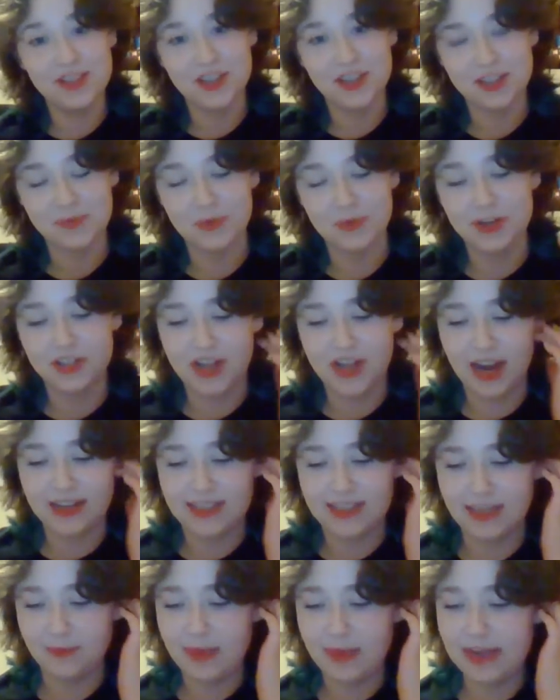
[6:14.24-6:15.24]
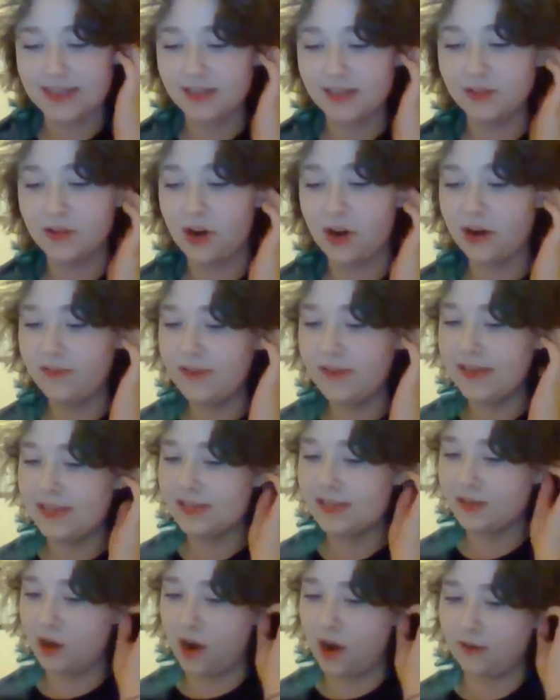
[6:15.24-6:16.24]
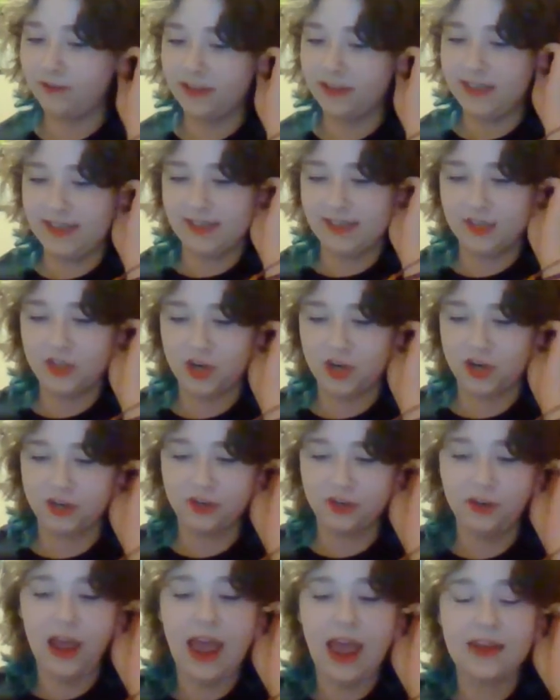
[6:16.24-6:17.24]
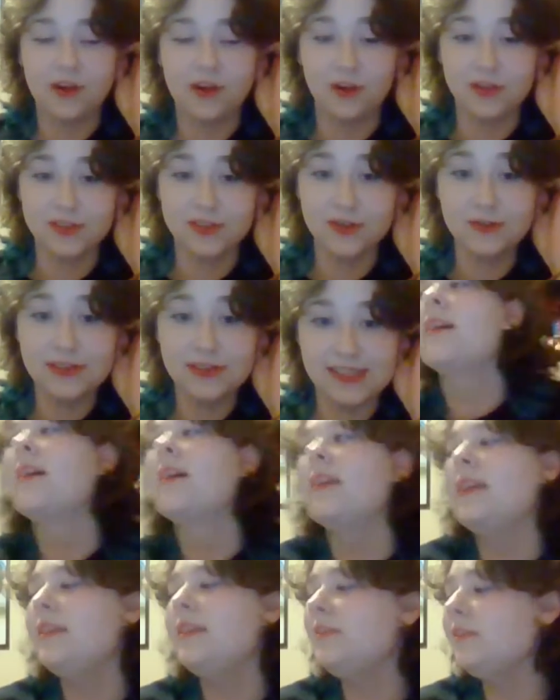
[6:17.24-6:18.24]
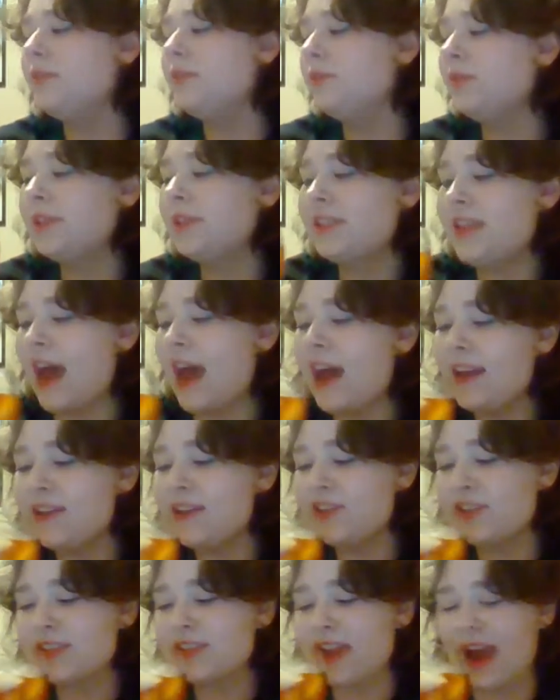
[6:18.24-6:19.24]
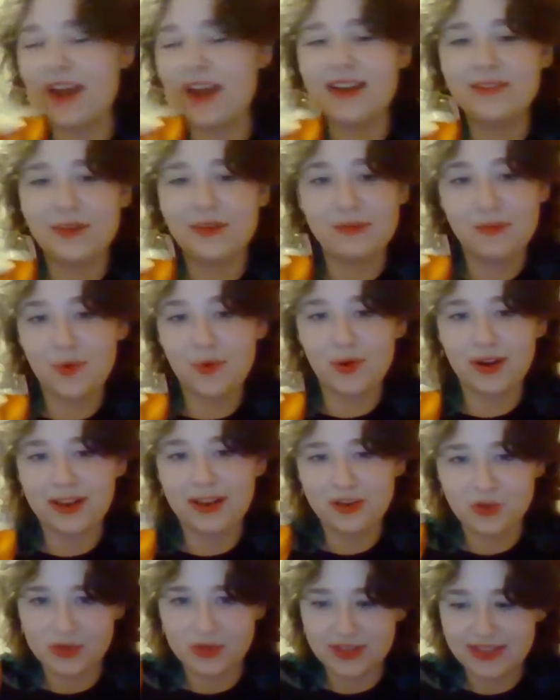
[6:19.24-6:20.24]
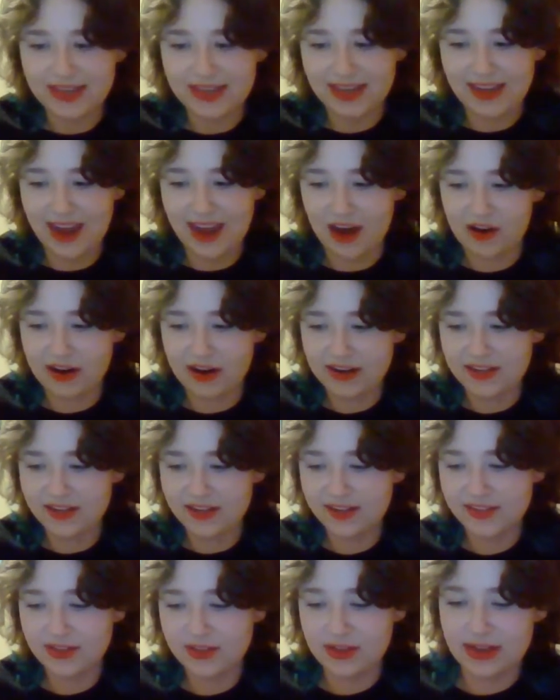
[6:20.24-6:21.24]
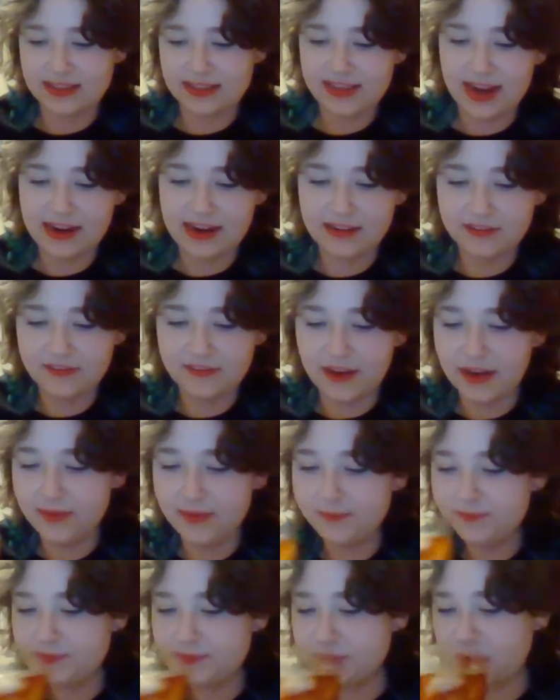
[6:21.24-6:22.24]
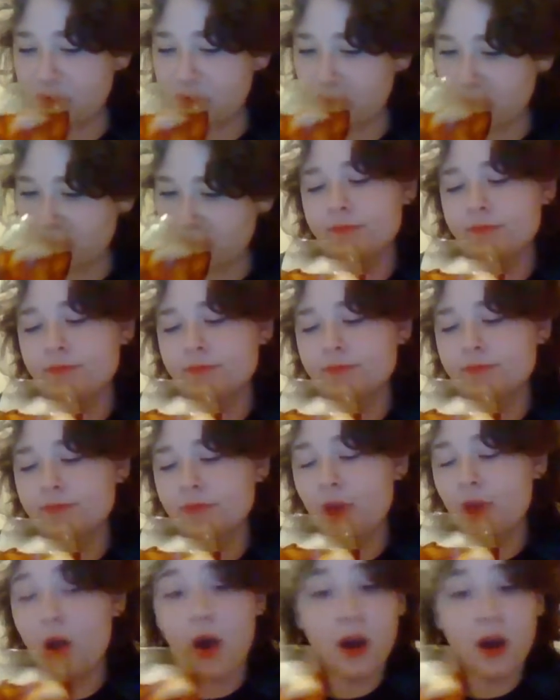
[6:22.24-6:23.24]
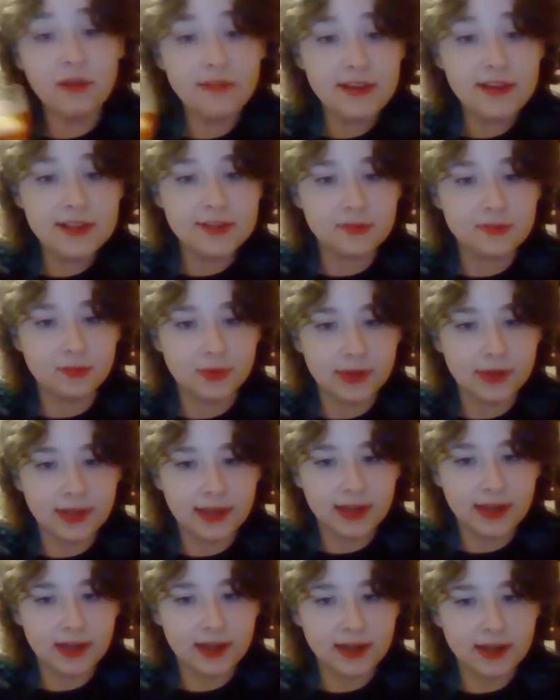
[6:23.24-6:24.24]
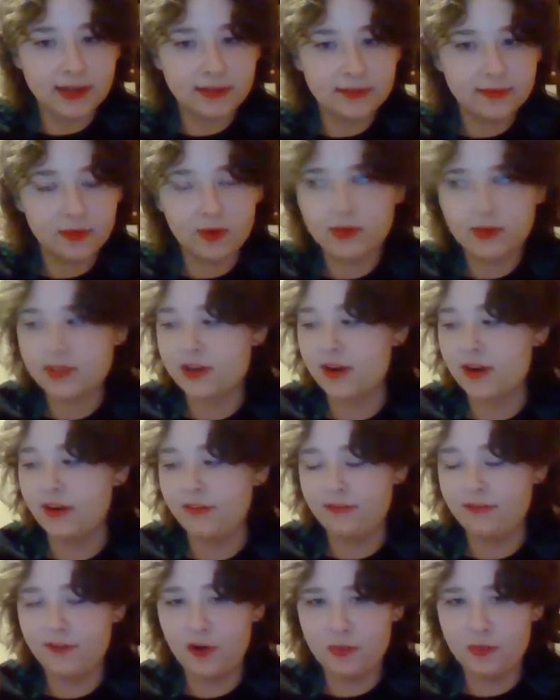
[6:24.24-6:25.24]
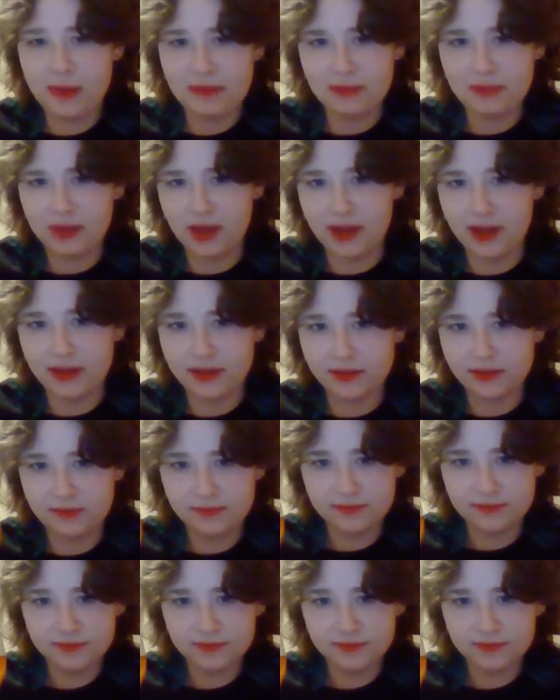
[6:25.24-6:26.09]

is just projecting because a lot of his conflict is internal, and also Lestat is just kind of a more interesting character, so that's kind of fun. Coffee is really good. Or, sorry, Furby blood.